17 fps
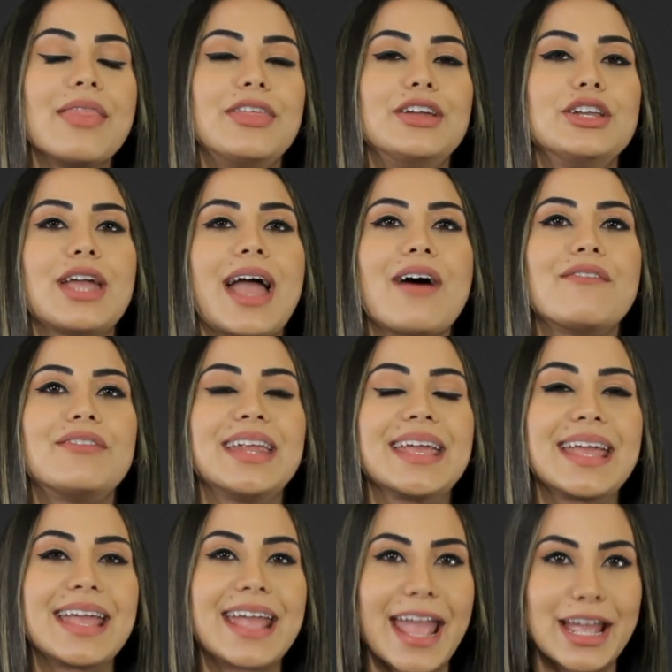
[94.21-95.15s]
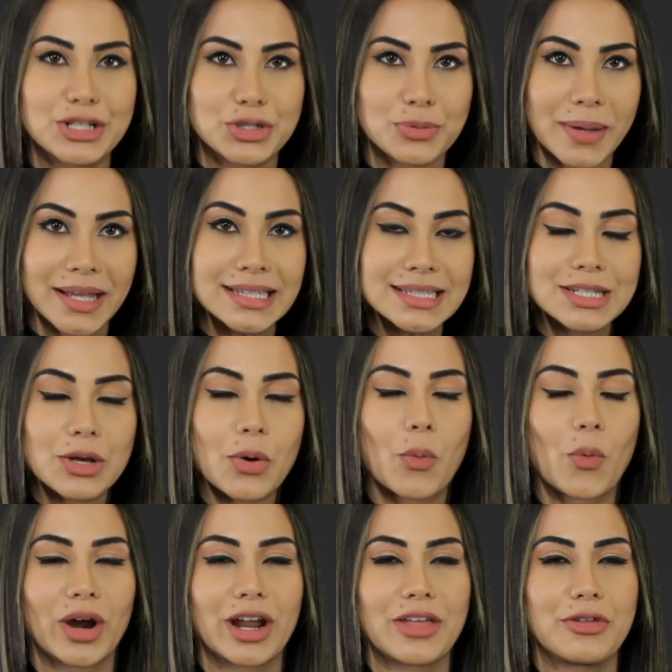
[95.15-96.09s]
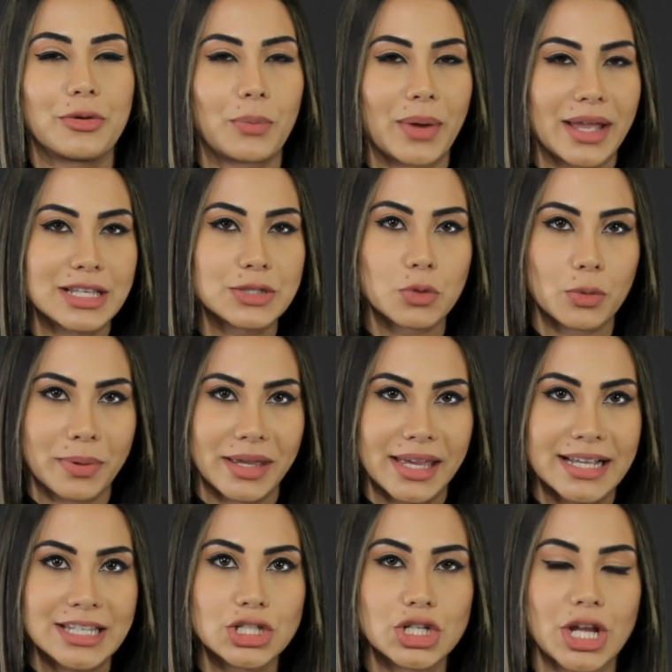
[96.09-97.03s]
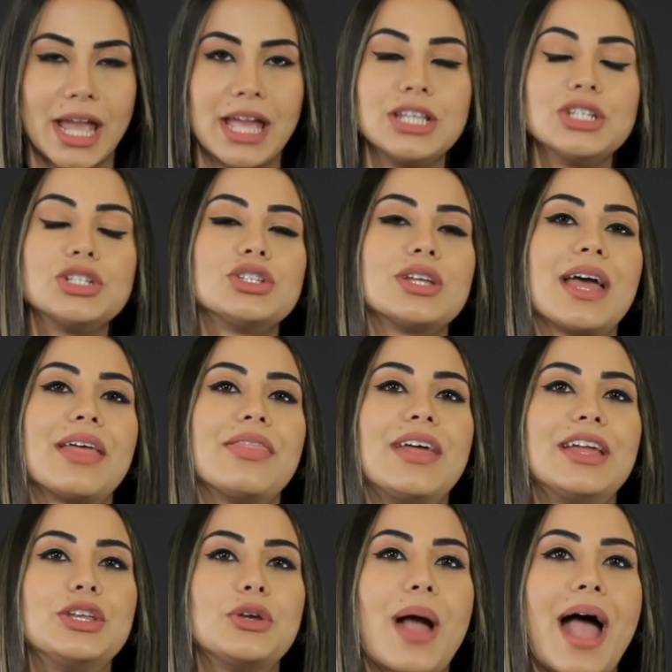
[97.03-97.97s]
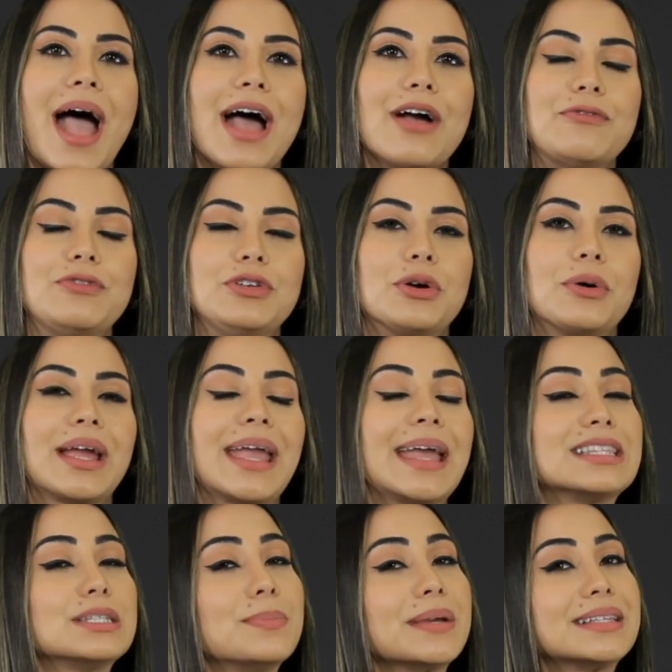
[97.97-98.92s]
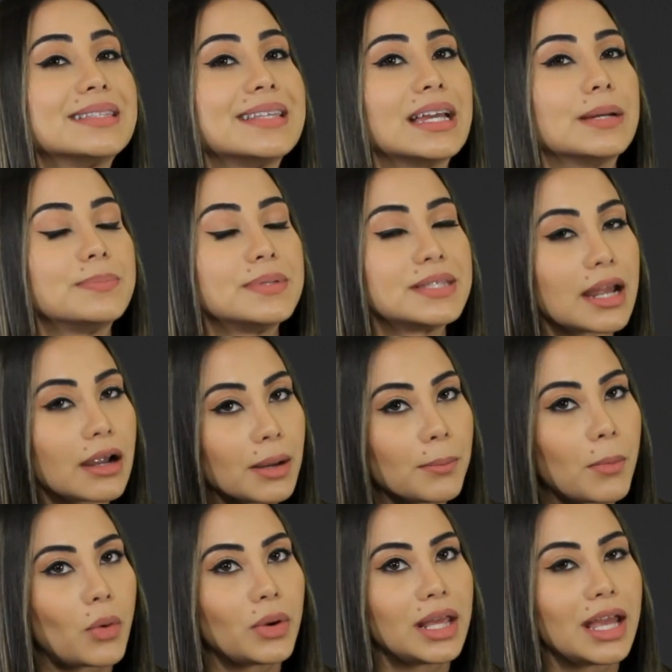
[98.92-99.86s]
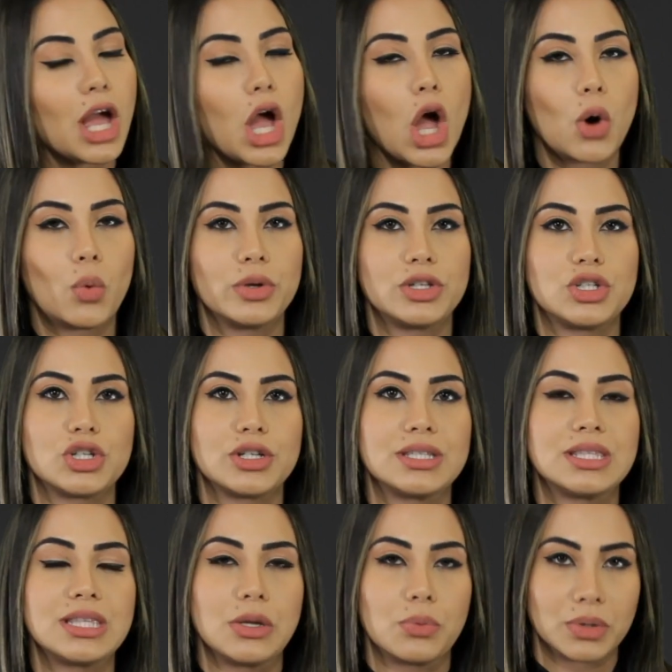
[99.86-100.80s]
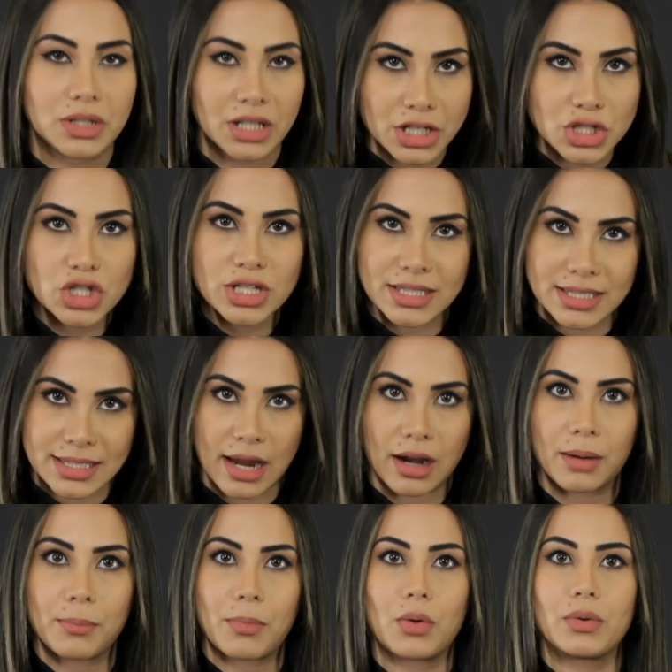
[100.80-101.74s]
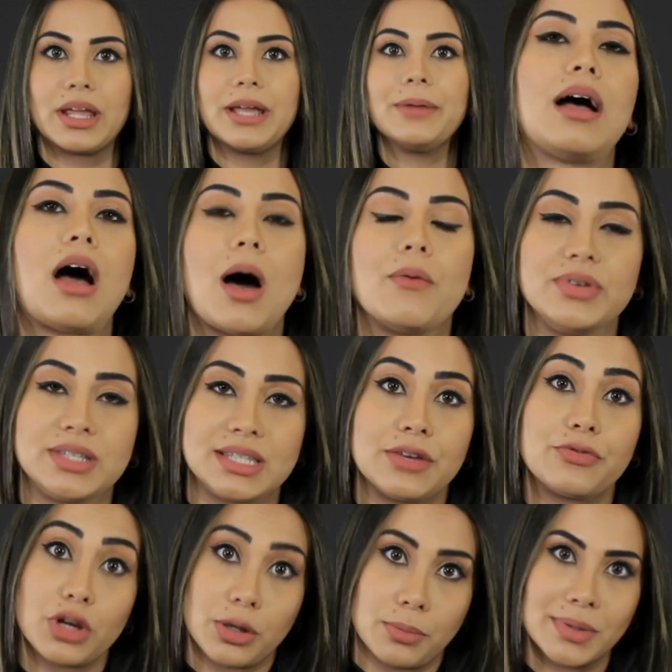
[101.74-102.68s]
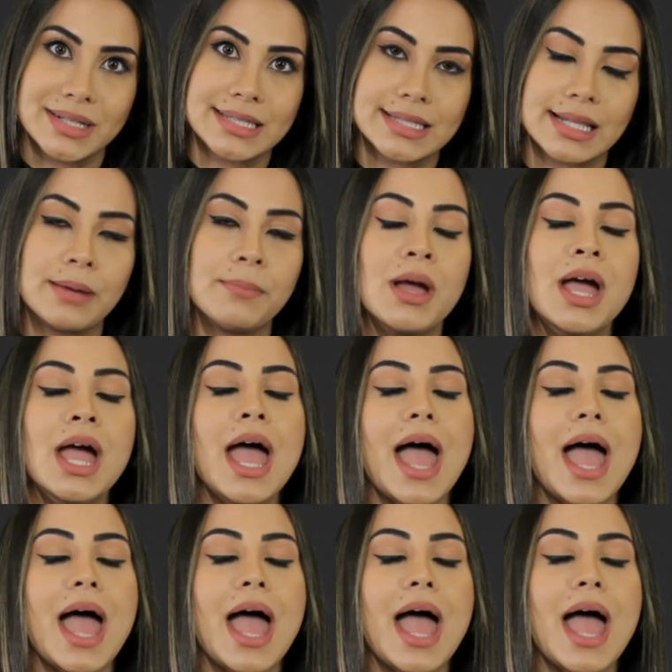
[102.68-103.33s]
Then you have an engagement where the rings will be exchanged. Then you have your ketbik ceremony, which is the religious ceremony, obviously if you're Muslim.